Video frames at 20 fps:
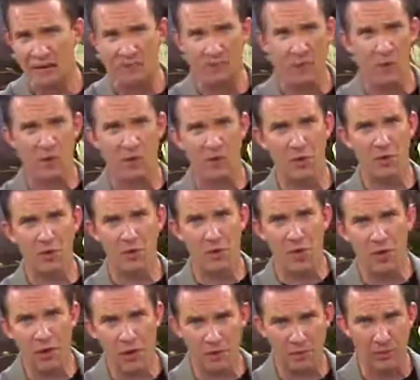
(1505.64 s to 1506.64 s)
and forth on the
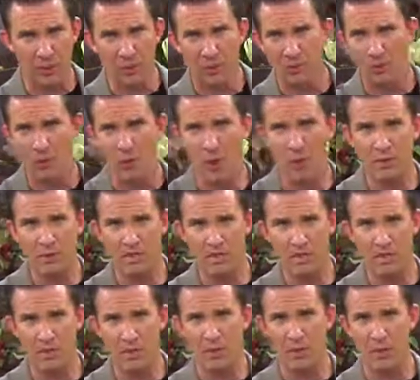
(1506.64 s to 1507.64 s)
earth. Well, what was
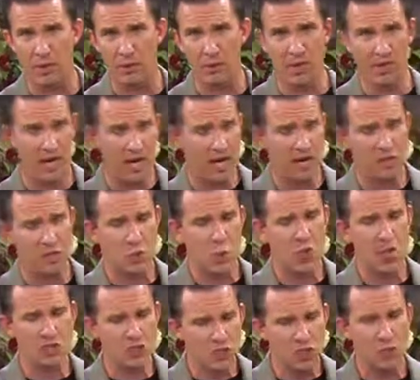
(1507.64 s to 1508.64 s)
he doing? By the next
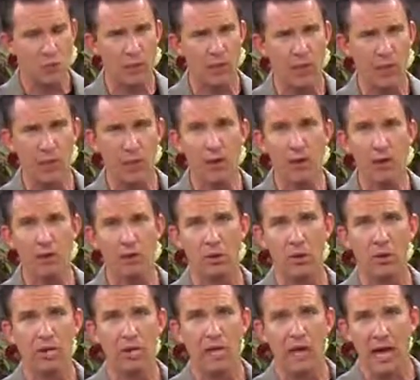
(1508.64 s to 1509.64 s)
question, we learned
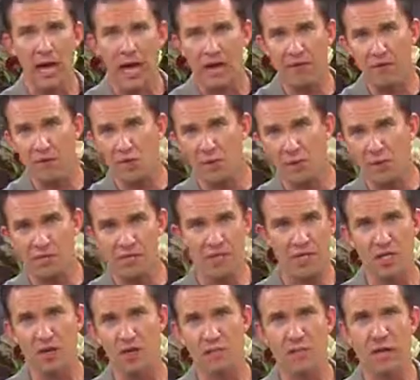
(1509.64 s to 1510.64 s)
Have you
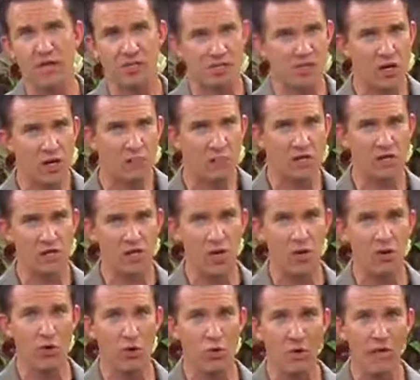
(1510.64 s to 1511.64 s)
considered my servant
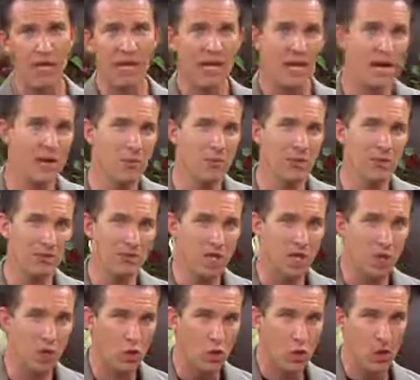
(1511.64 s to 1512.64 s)
Job? He was
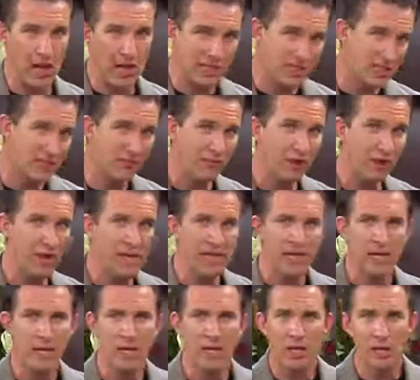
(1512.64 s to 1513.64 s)
aggressively
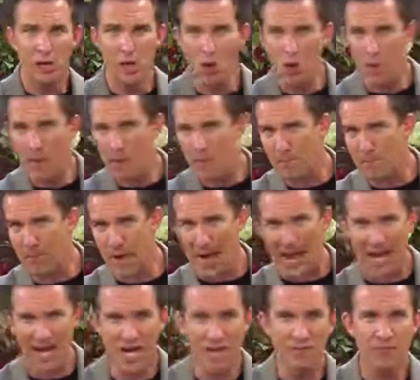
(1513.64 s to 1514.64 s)
going
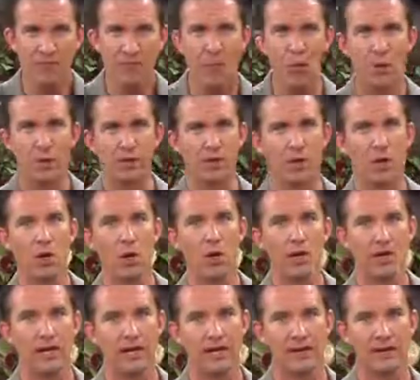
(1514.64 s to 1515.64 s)
back and forth
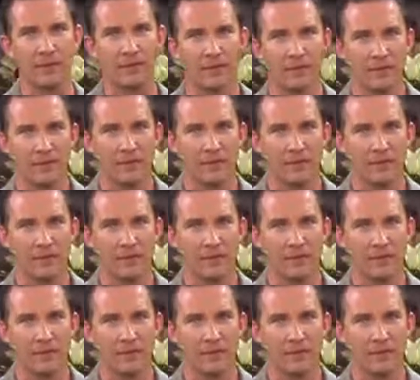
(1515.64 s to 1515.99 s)
looking